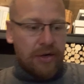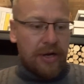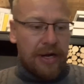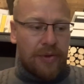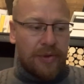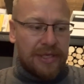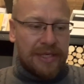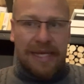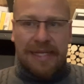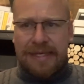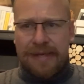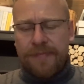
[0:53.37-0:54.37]
how you
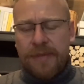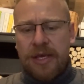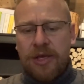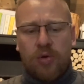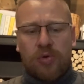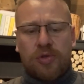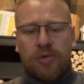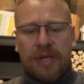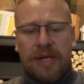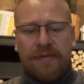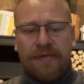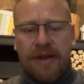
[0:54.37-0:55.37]
date it, goes through
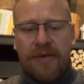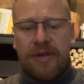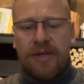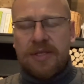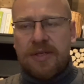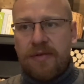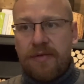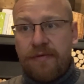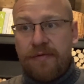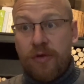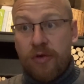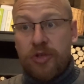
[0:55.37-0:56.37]
the various
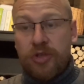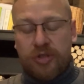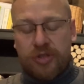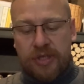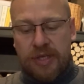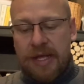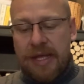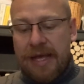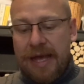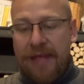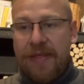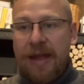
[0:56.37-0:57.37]
versions.
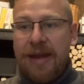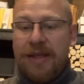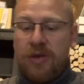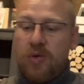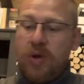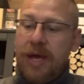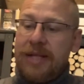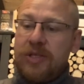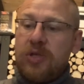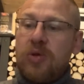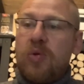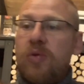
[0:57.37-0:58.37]
And then you get
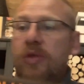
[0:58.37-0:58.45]
to the